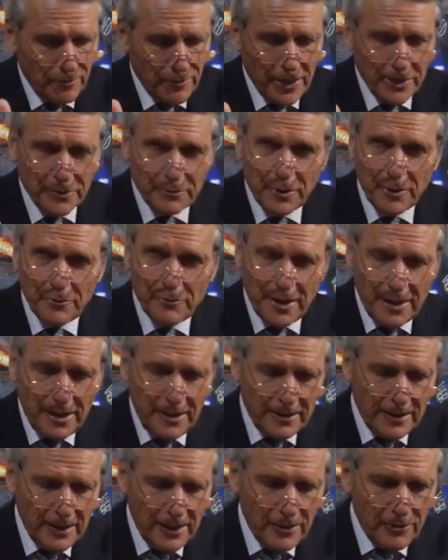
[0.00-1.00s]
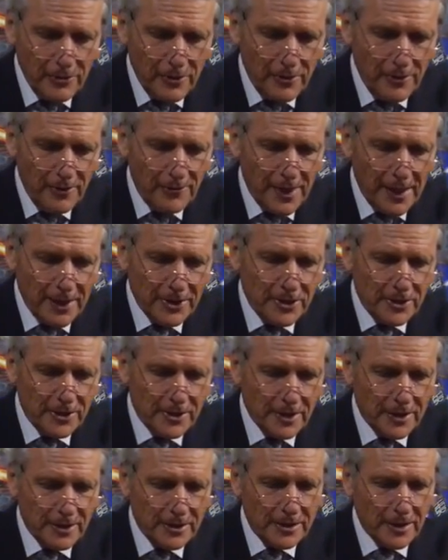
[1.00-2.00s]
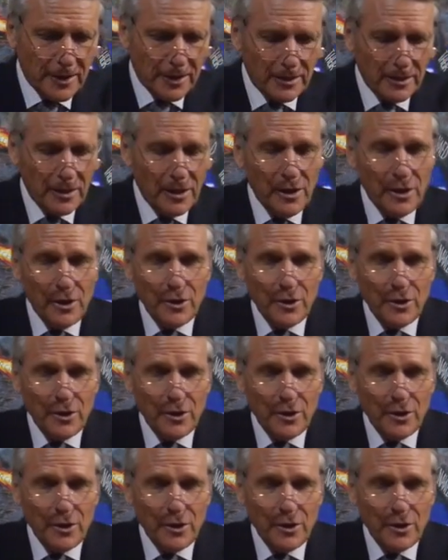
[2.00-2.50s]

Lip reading: as we read it there in Revelation 16,